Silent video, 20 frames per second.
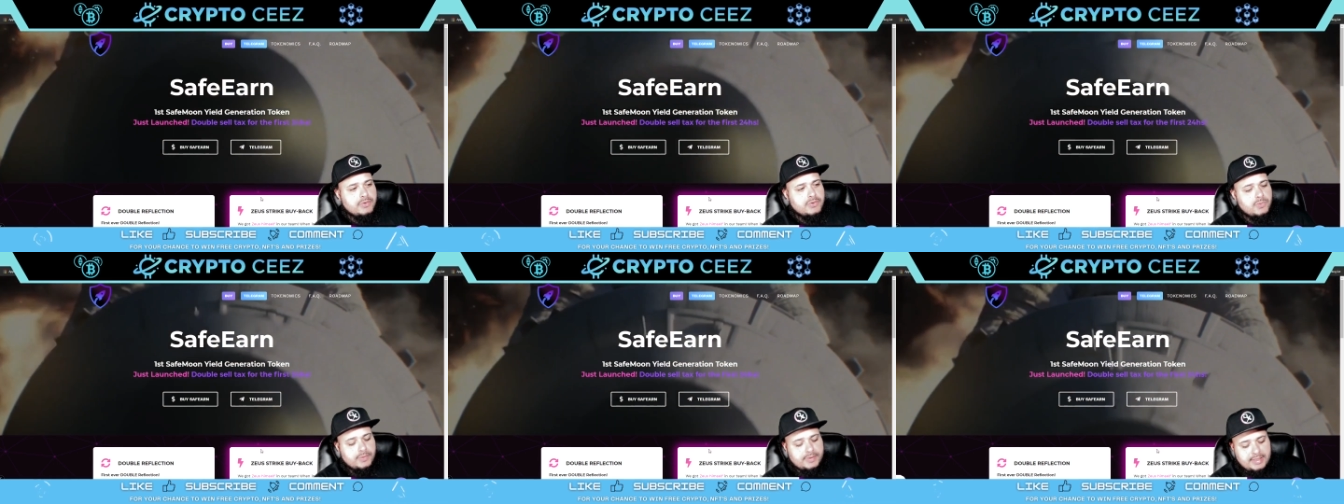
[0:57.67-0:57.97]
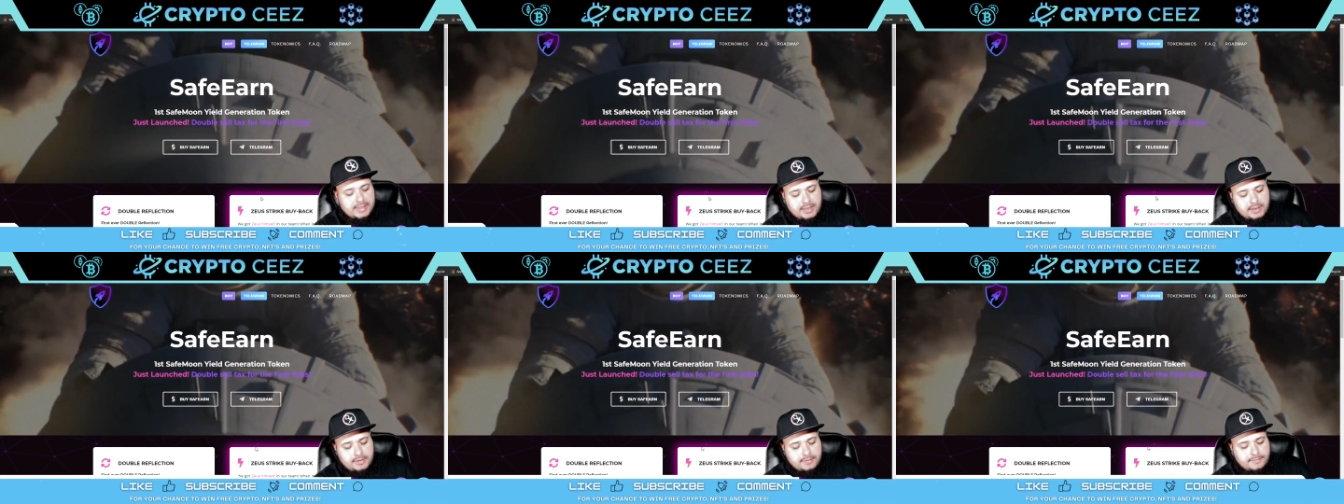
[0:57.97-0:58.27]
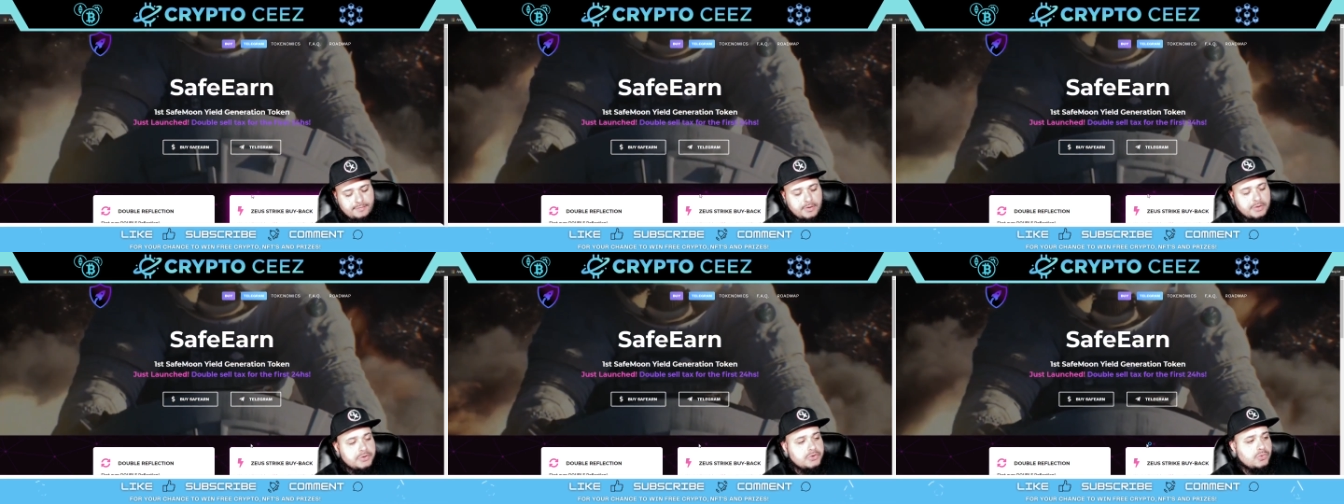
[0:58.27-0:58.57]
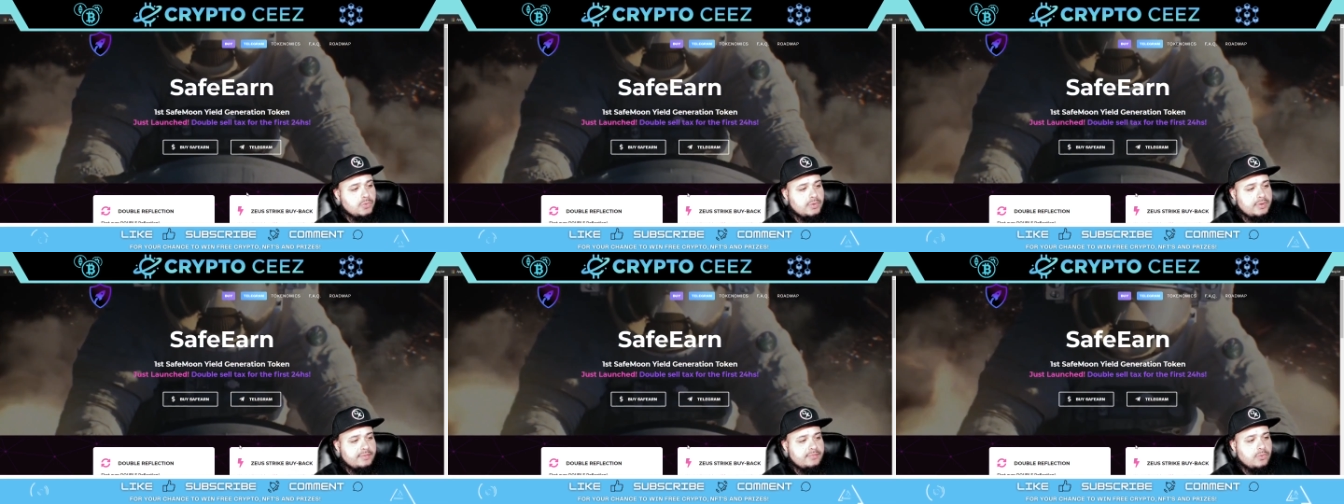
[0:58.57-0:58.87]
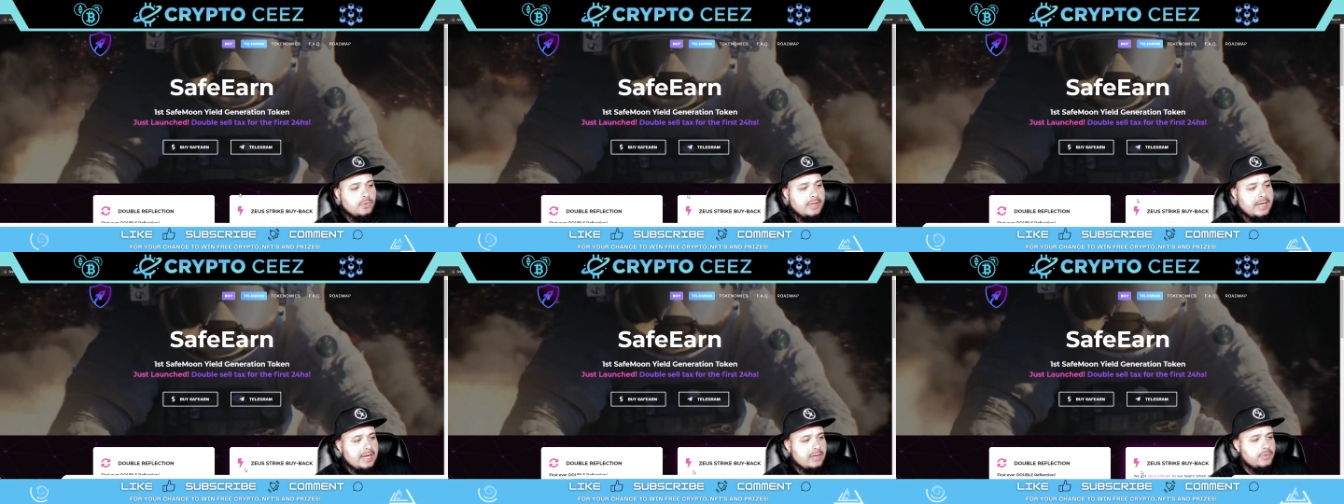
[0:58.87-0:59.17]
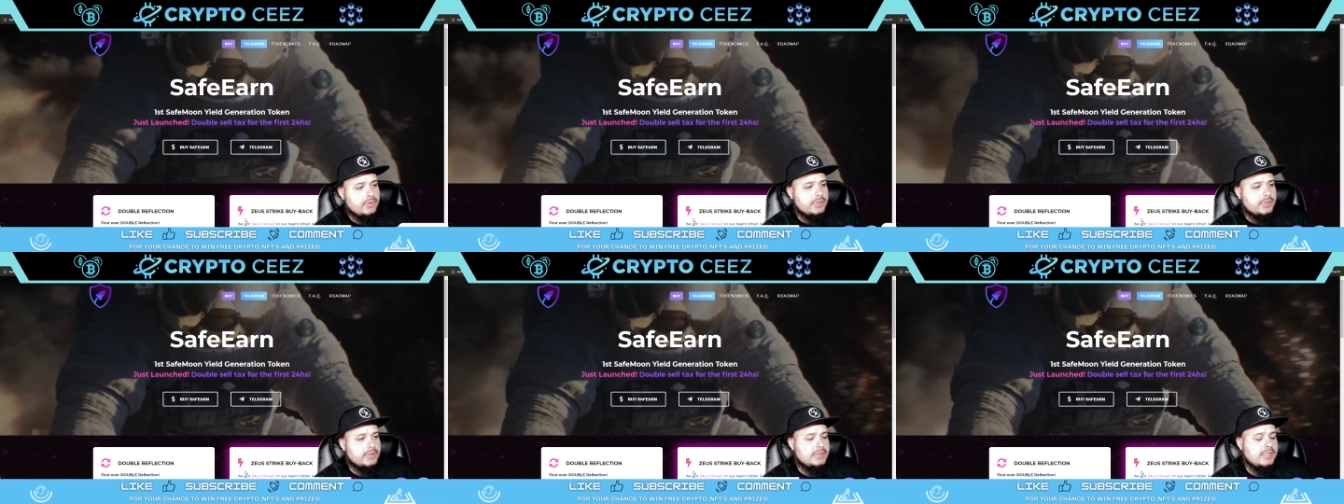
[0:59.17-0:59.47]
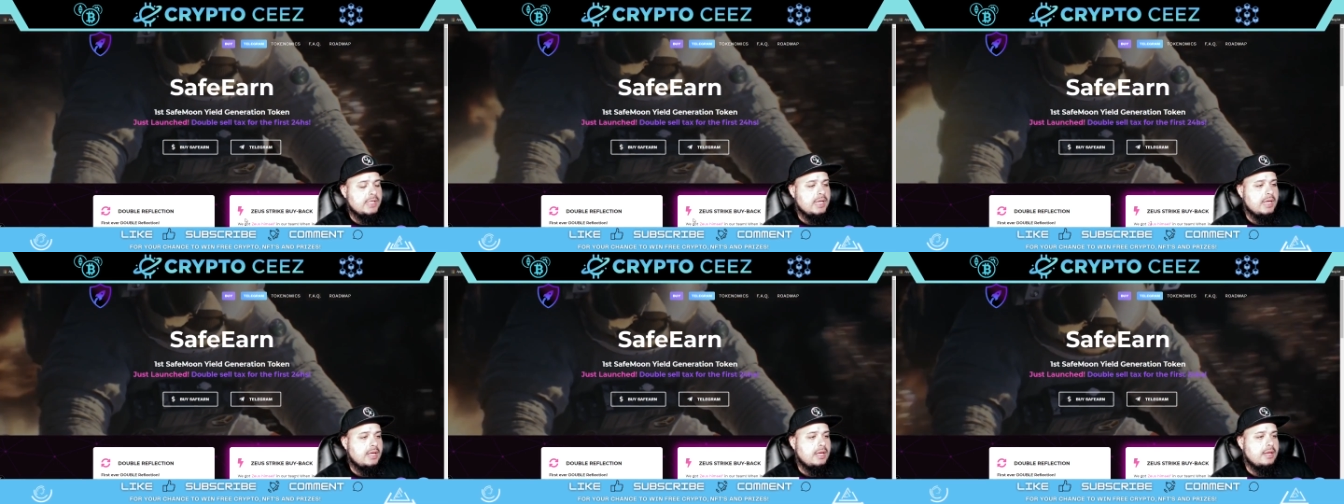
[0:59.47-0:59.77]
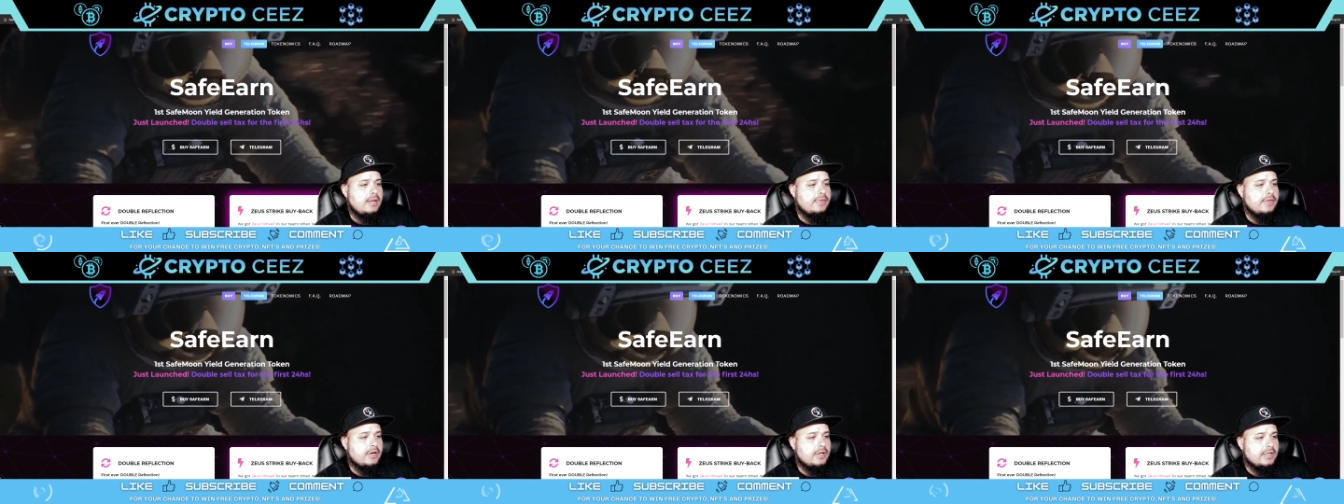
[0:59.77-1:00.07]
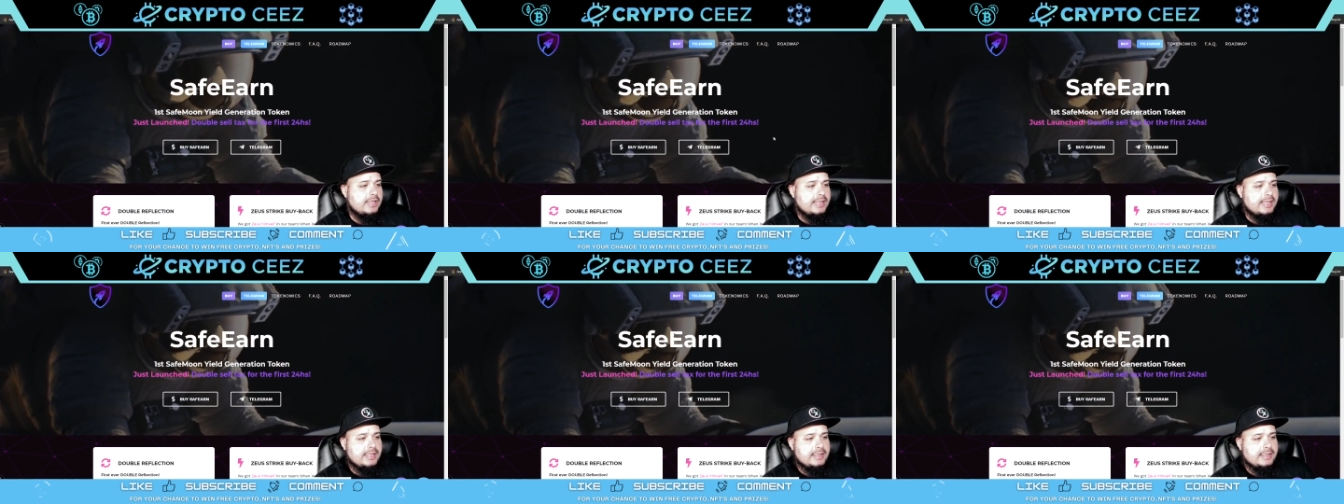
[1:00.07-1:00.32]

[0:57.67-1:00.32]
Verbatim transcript: within the first 24 hours, they're going to get